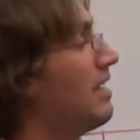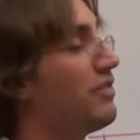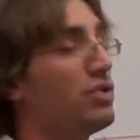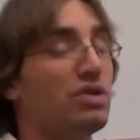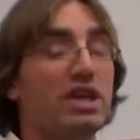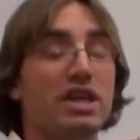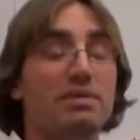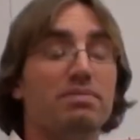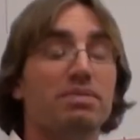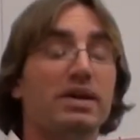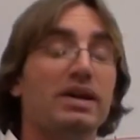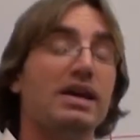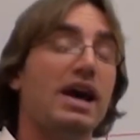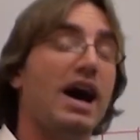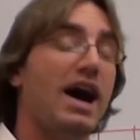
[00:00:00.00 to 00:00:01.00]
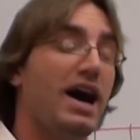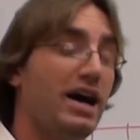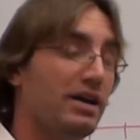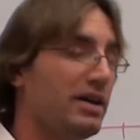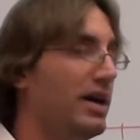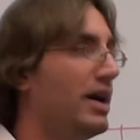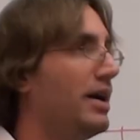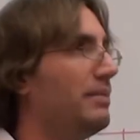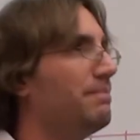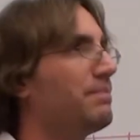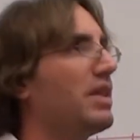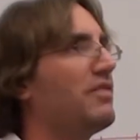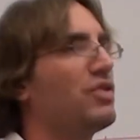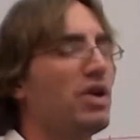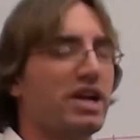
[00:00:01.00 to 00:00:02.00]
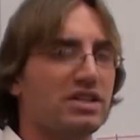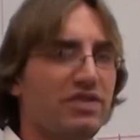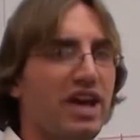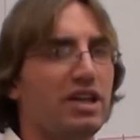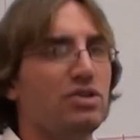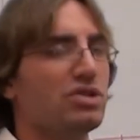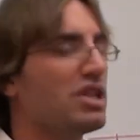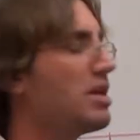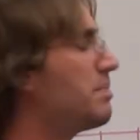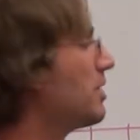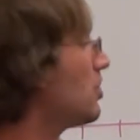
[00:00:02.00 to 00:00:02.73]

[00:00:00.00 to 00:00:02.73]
if you keep if your x values keep